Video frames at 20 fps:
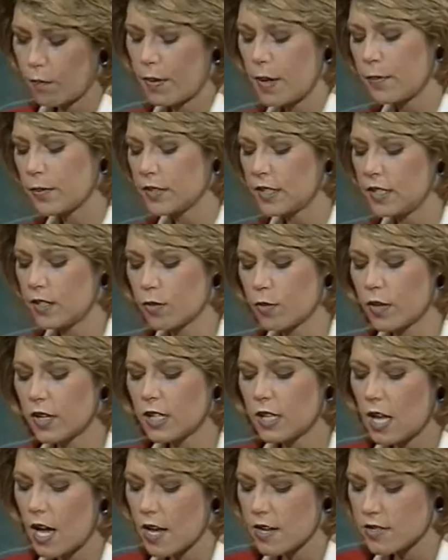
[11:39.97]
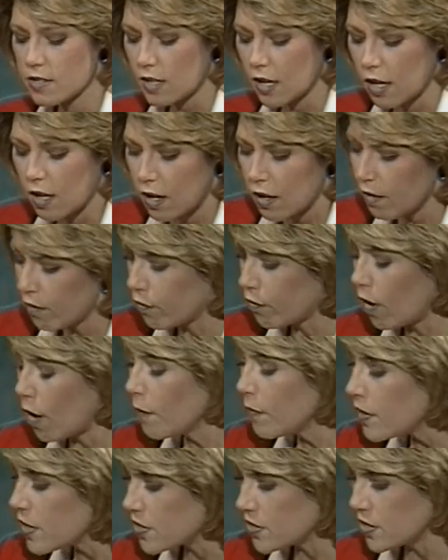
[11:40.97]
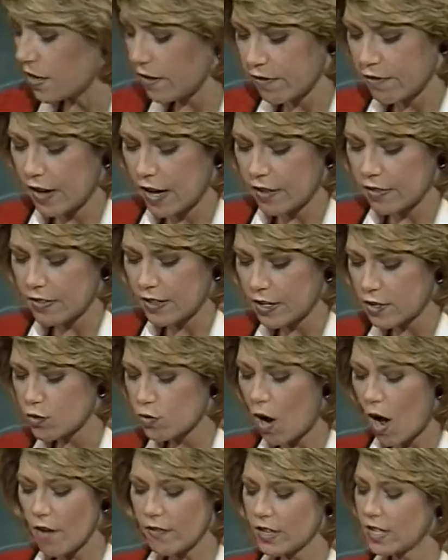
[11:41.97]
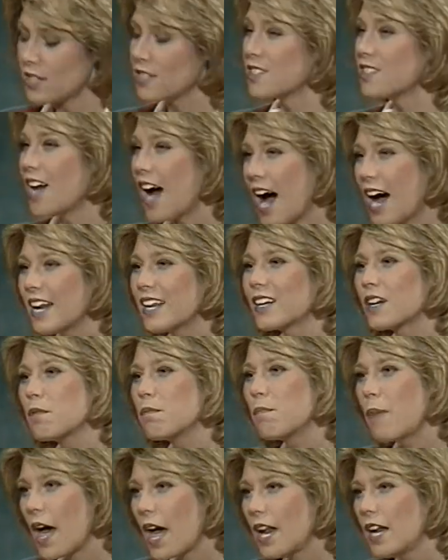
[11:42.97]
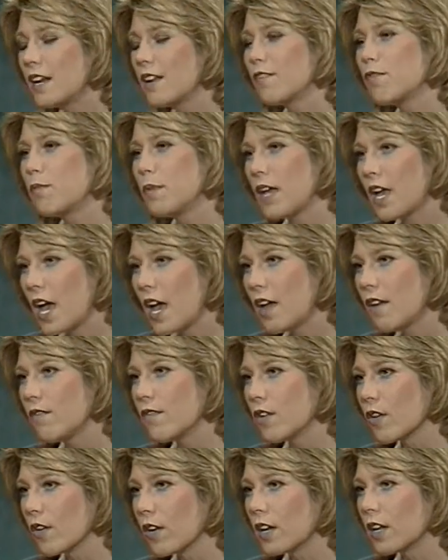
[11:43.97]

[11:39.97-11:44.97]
people need to realize from this event that driving is not a competitive behavior.